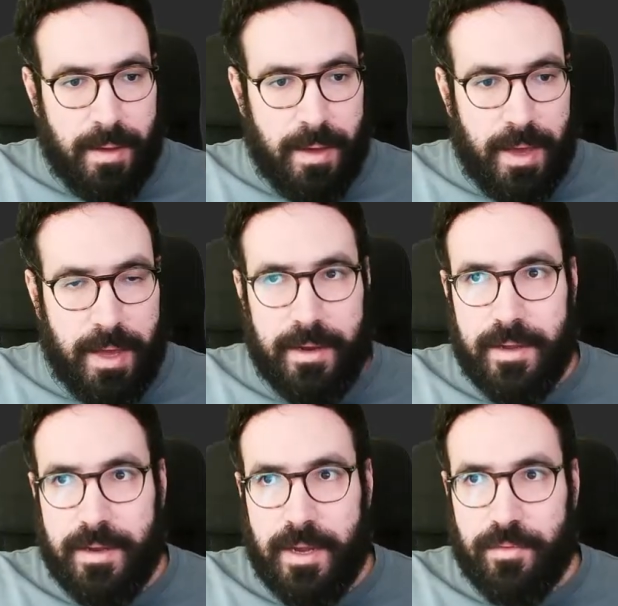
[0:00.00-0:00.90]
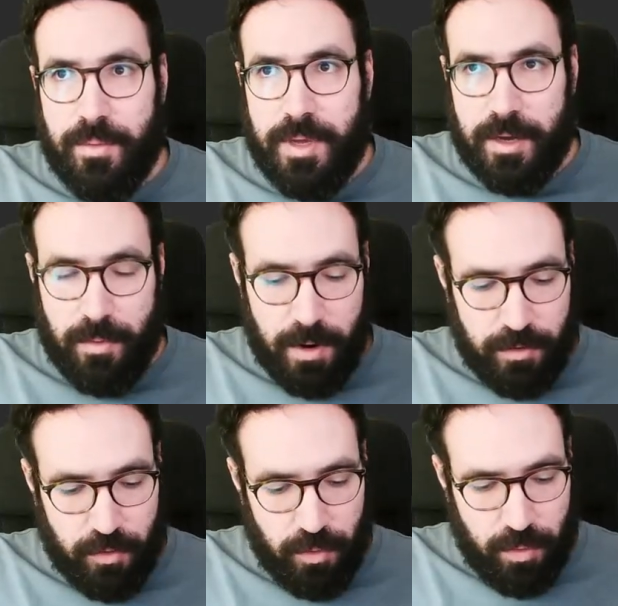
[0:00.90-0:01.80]
and that will be equal
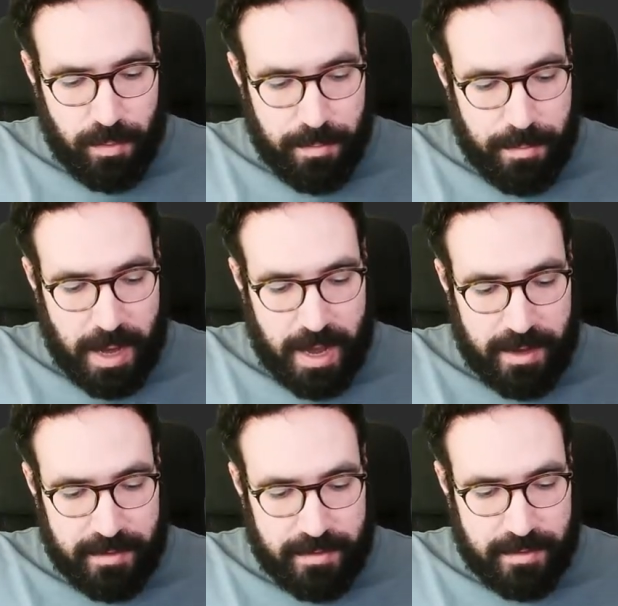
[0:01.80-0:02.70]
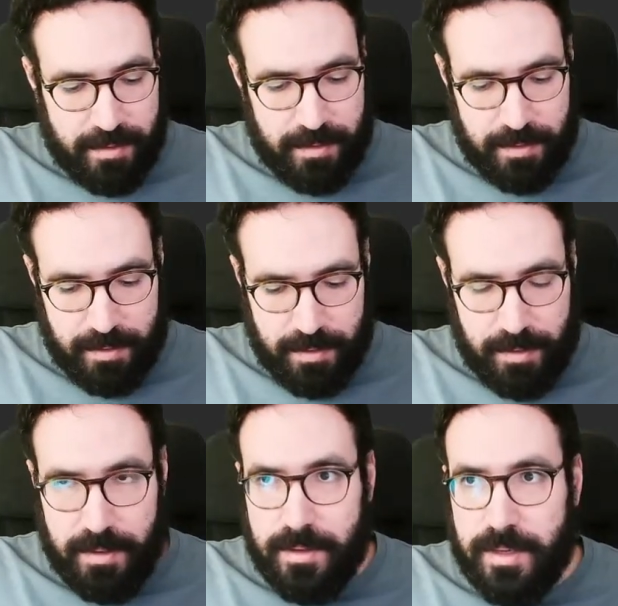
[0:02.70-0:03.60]
to path
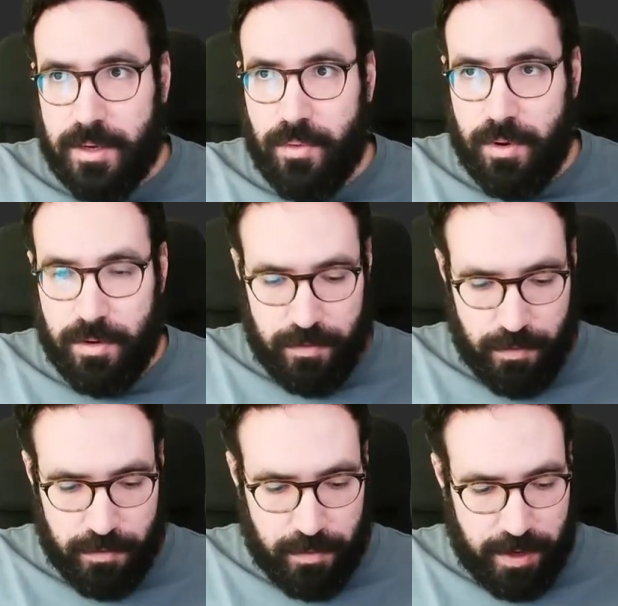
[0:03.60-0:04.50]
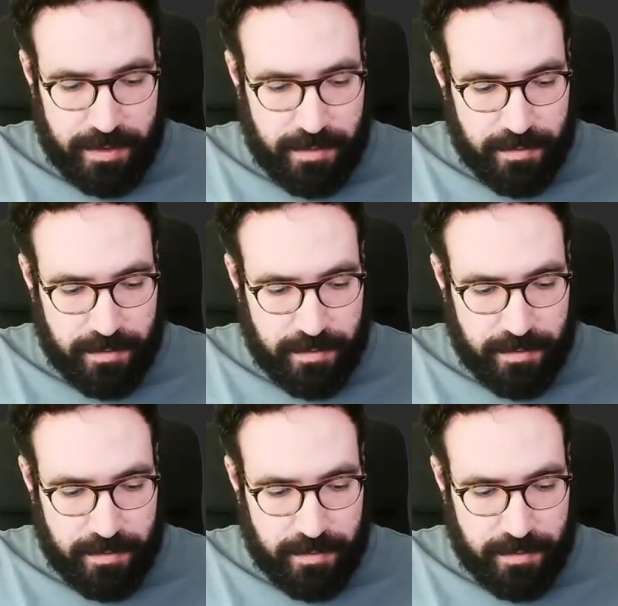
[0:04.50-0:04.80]
equal source relative.